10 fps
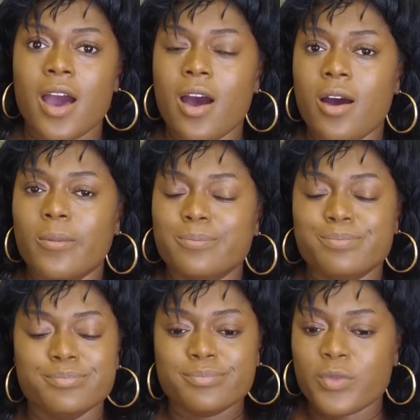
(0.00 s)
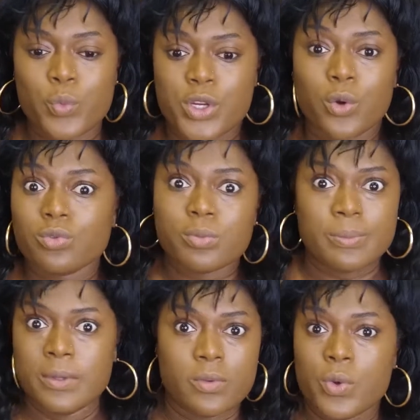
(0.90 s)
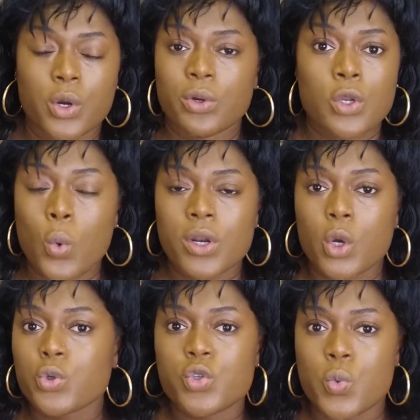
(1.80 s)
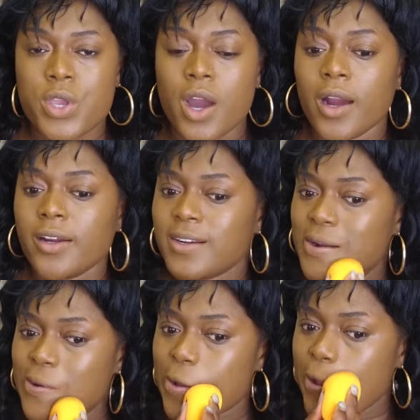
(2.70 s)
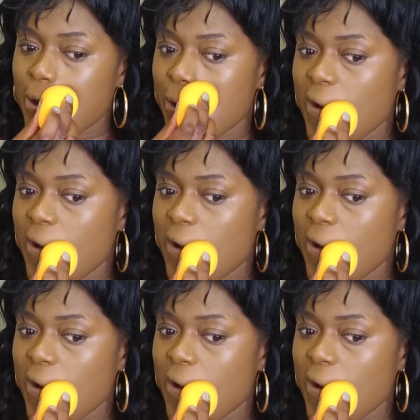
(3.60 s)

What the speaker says: no one knows who we are, okay?